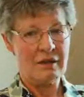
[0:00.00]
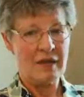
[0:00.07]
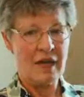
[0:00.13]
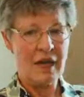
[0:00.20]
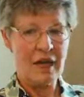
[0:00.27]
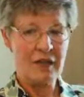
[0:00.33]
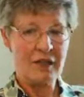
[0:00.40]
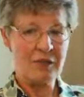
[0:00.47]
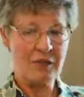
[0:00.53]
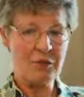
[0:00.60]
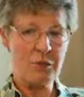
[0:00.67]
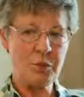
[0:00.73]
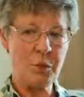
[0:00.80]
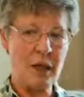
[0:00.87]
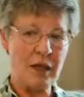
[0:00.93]

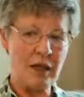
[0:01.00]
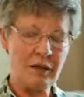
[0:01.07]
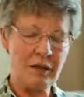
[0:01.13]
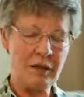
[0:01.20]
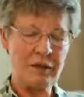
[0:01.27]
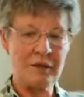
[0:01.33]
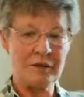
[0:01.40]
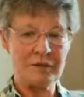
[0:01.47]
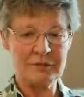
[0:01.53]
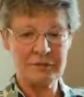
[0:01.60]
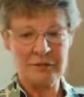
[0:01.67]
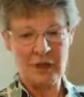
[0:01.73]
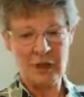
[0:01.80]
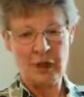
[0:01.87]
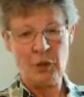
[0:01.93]
Yes, well,
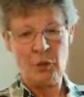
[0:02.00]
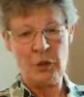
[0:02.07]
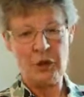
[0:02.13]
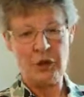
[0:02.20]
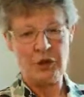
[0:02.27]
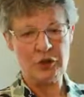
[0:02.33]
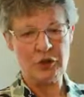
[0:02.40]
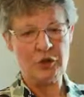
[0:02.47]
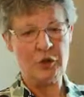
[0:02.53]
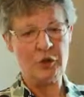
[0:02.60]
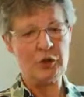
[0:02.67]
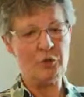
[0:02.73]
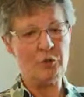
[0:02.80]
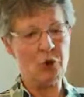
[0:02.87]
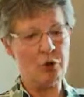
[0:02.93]
we could do
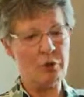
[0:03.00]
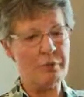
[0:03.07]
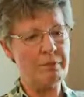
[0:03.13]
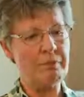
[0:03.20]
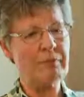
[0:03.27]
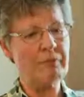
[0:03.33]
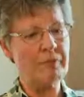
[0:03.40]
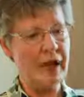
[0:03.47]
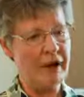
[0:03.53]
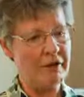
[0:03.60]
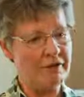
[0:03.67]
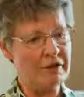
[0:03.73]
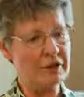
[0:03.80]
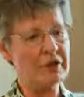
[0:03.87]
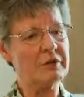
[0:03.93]
with more
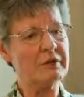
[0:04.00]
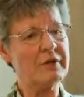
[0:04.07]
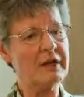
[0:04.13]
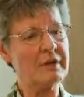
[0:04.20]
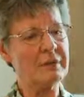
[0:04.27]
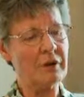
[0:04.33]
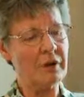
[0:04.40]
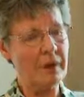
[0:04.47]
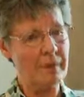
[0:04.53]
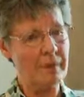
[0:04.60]
African people,